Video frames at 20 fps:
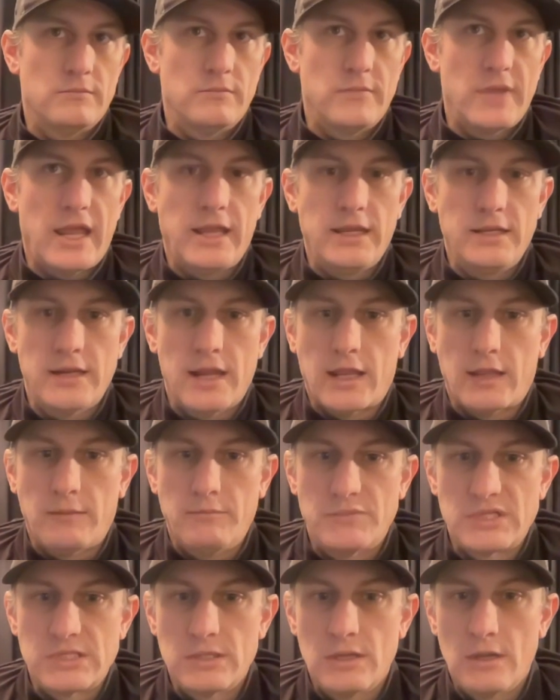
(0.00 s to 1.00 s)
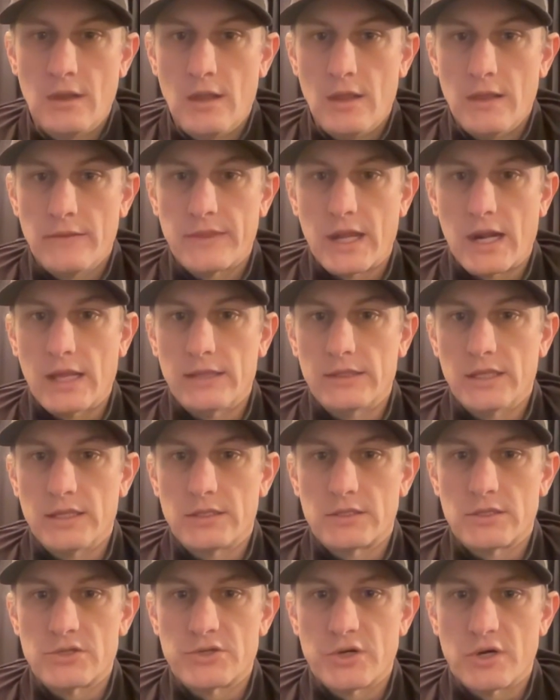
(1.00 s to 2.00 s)
8 names that I
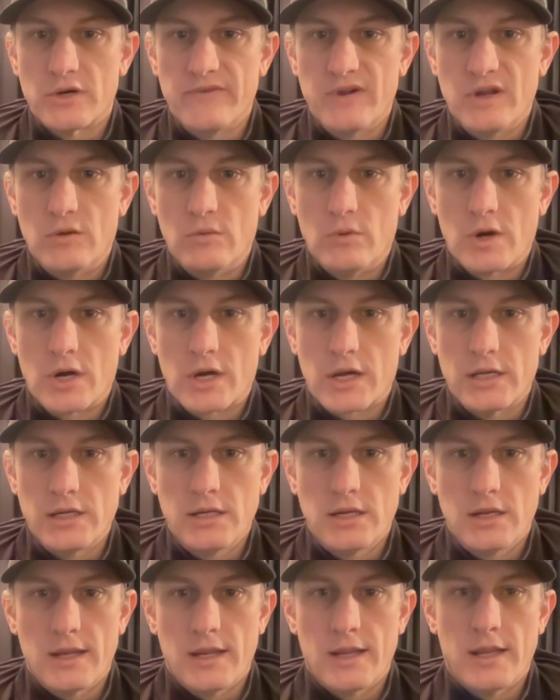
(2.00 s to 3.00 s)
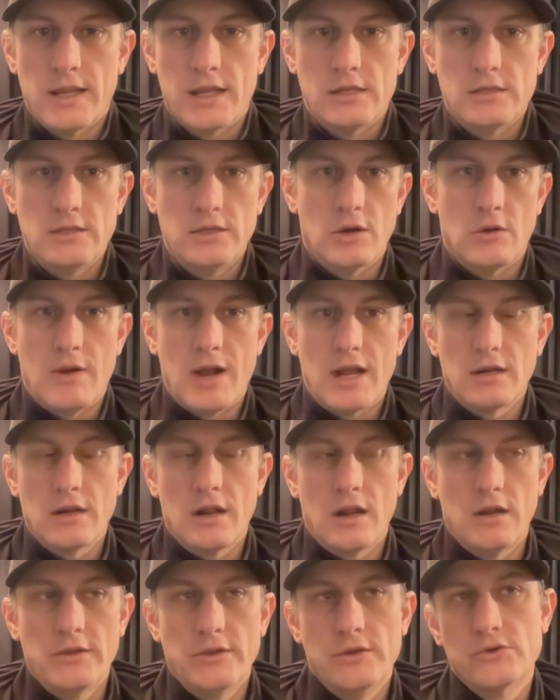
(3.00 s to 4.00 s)
think deserving of working. And you know,
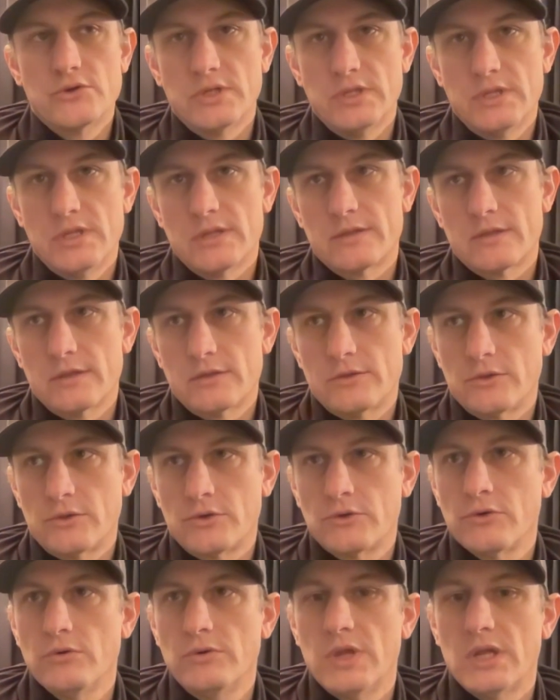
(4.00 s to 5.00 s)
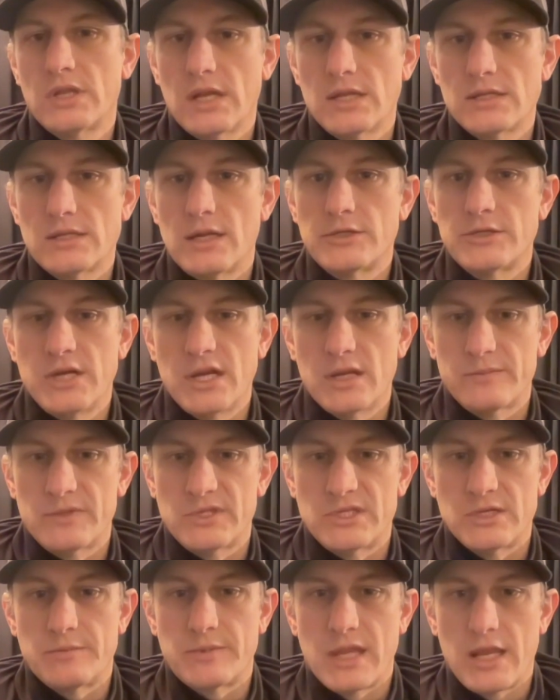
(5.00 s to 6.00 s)
usually the crew that does our
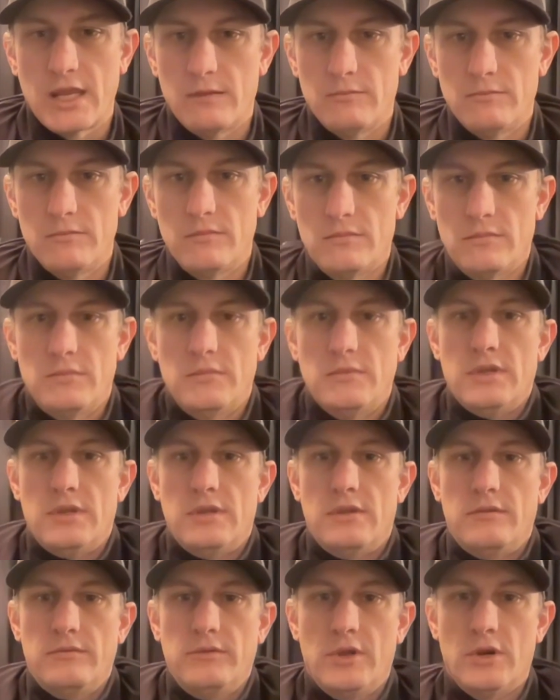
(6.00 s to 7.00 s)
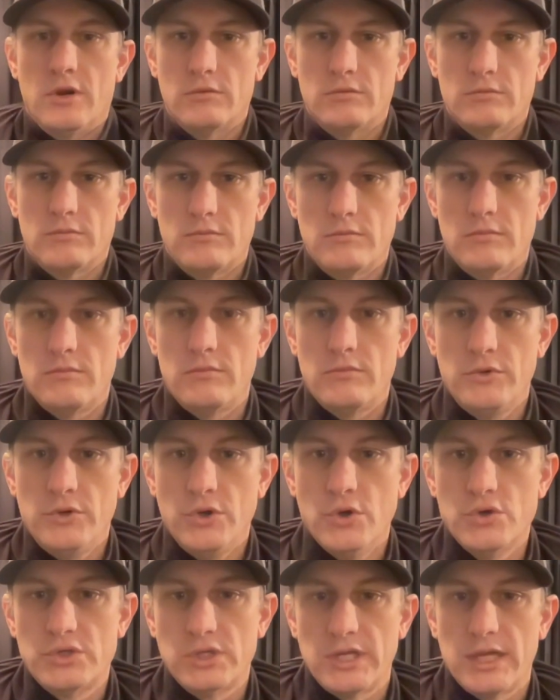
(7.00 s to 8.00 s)
championship game, you know,
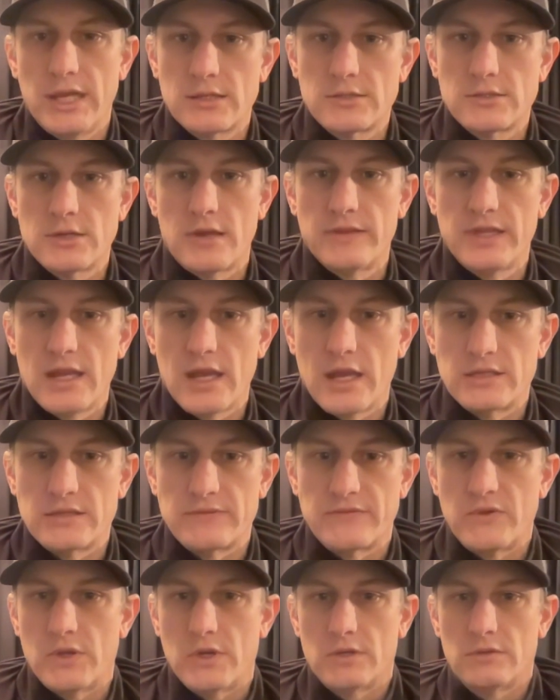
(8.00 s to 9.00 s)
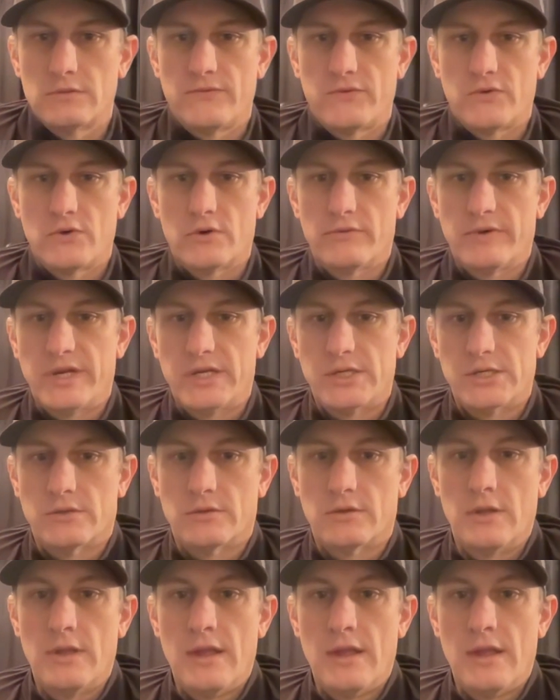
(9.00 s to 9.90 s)
usually gets on the ice for a regional.